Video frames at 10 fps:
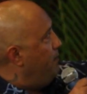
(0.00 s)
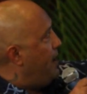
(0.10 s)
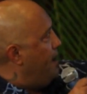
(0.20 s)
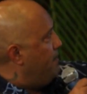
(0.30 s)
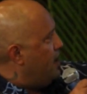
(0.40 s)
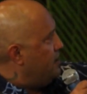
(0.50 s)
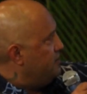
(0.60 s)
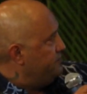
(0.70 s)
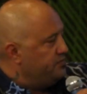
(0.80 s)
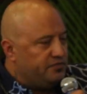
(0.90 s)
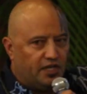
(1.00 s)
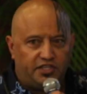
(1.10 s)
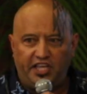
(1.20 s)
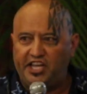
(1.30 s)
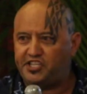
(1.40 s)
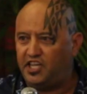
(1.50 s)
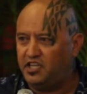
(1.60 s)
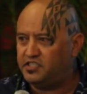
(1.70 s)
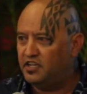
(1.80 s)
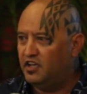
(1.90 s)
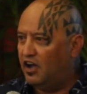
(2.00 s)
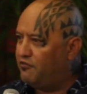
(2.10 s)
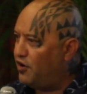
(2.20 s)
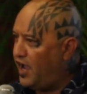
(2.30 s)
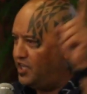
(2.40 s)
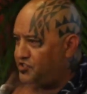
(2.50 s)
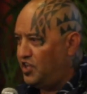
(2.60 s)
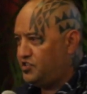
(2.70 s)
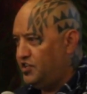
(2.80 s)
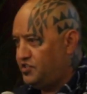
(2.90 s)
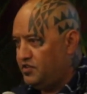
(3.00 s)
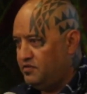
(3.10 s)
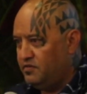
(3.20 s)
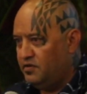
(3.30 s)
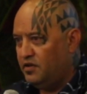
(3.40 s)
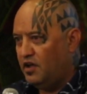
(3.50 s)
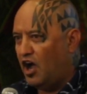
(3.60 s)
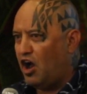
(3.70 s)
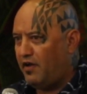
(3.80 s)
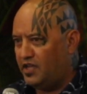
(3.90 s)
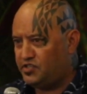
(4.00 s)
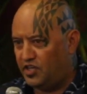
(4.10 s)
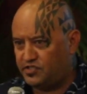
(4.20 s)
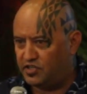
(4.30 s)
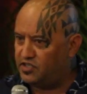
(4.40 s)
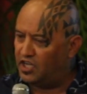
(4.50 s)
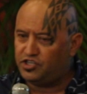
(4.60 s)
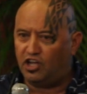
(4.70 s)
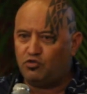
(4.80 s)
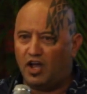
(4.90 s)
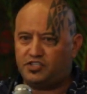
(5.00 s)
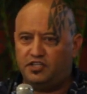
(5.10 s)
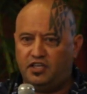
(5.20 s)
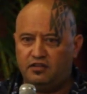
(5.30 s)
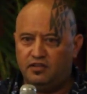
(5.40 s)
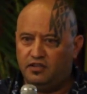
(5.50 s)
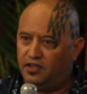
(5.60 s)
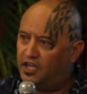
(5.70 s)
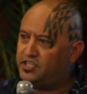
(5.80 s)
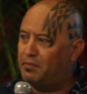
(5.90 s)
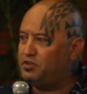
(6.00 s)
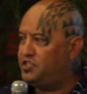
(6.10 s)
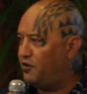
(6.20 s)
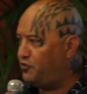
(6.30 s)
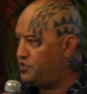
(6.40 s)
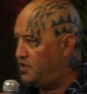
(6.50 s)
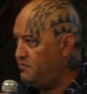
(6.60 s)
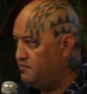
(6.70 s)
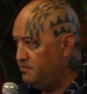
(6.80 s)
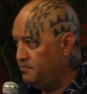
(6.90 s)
remember the teachings of our ancestors. Our ancestors, not George Washington, not Thomas Jefferson,